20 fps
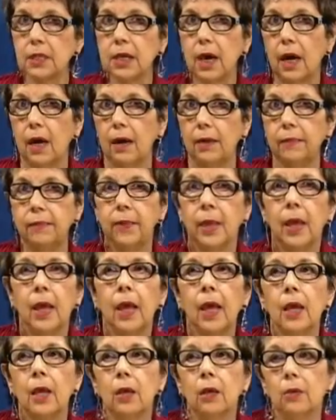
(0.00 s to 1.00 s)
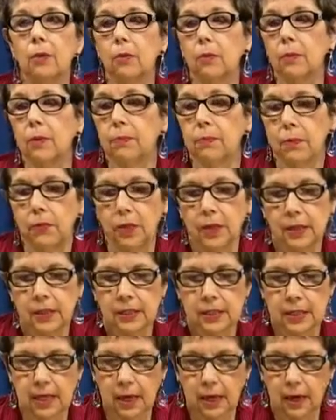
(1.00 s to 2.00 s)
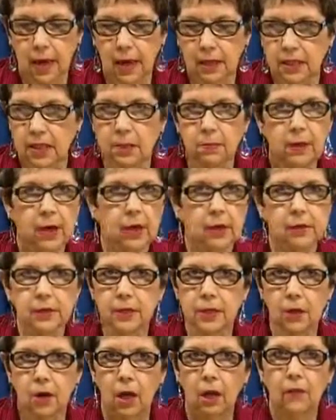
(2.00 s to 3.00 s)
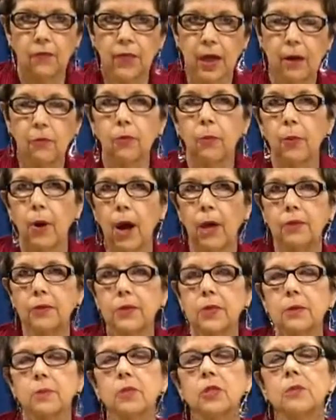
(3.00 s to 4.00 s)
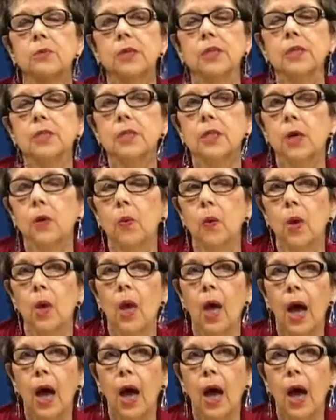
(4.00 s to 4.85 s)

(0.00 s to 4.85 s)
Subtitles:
Things that had smells and all of that were bothersome to me. So,